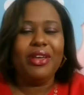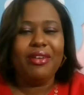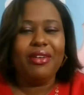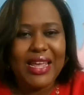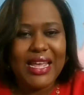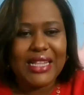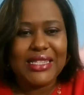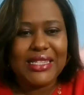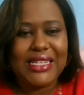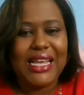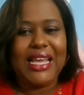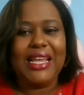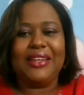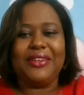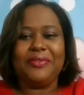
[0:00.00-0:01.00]
the real
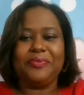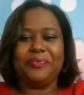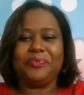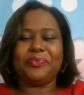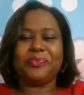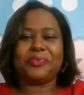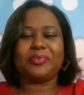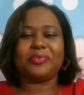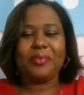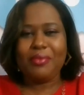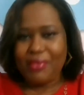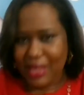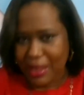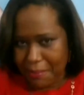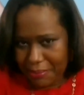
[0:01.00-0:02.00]
deal.
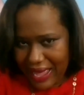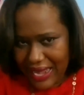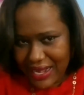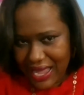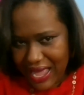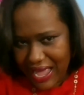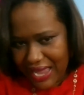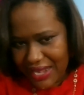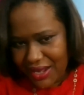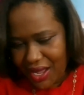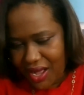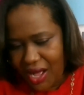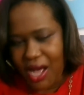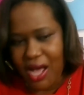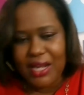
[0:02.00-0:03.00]
Banner and
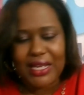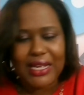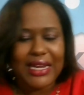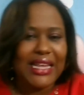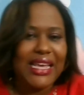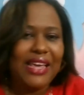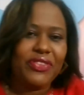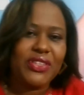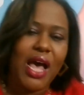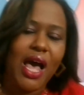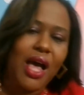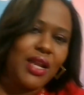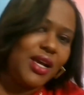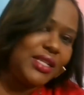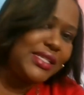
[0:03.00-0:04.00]
all. Cleve,
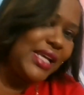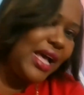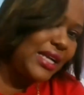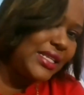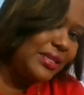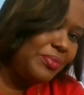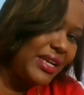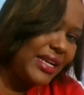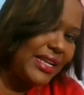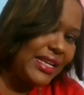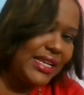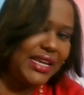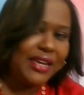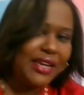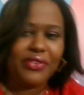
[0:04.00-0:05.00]
talk. Now talk to me,
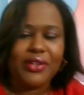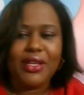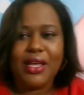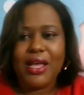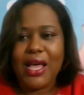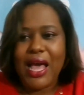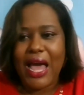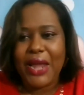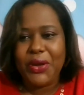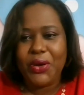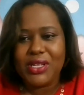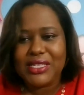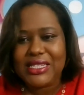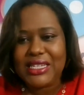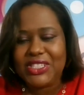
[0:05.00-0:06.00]
Cleve. I
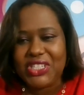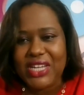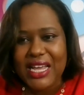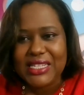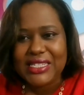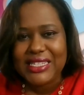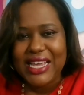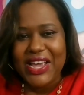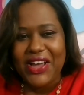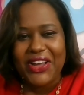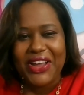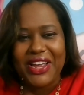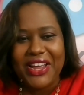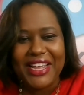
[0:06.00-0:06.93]
don't see Jace here.